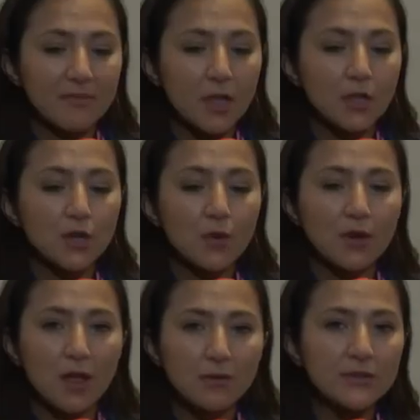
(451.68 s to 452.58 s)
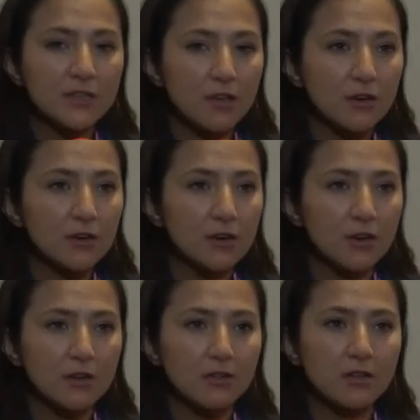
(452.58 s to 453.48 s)
You know, when I was a young
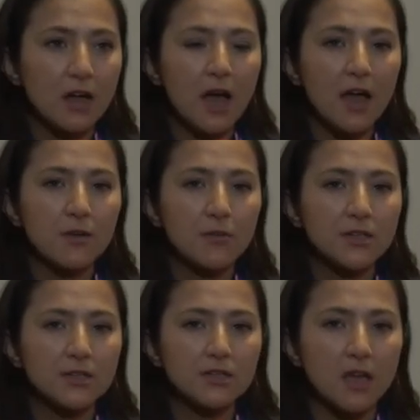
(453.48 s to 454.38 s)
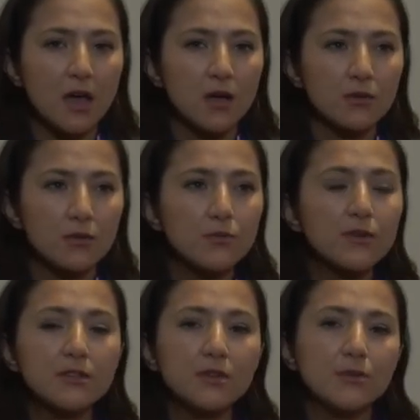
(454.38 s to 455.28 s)
girl, I was
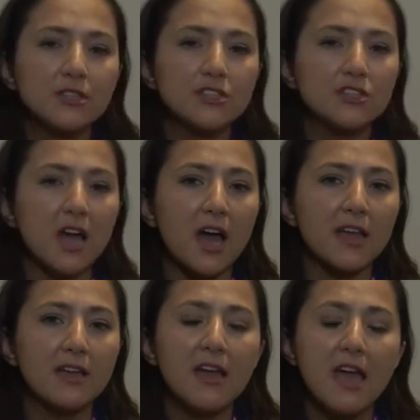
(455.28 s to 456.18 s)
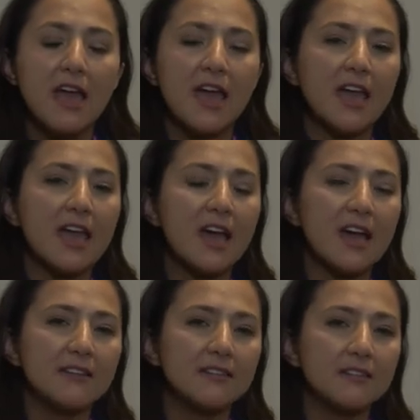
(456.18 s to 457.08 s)
really, really shy.
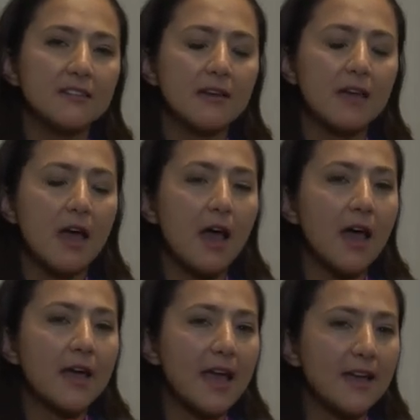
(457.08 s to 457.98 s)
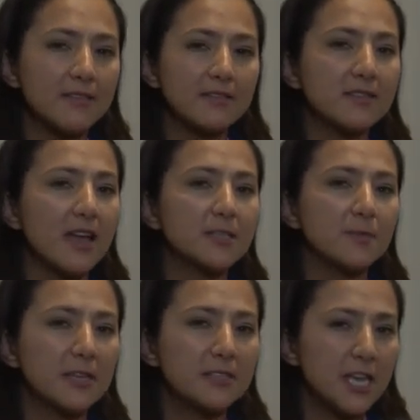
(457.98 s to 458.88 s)
And I had this
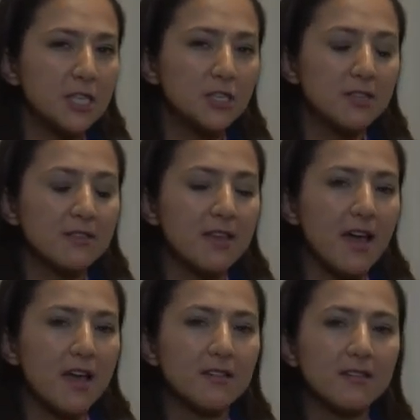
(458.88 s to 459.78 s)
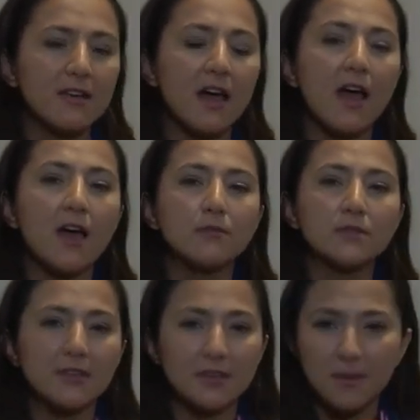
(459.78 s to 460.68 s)
expectation that I
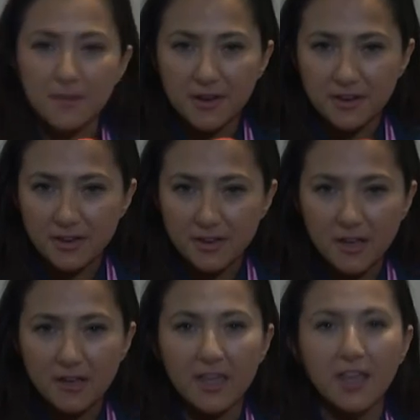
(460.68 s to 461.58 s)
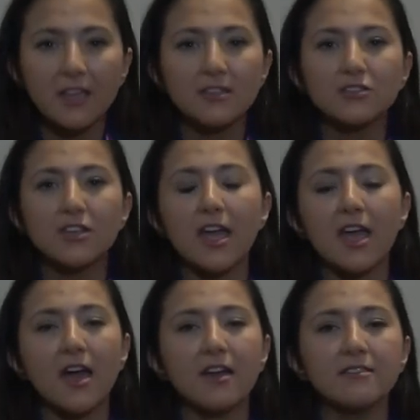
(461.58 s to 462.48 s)
was going to get married at a young age
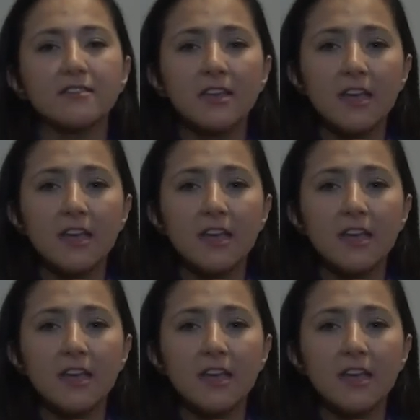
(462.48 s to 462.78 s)
and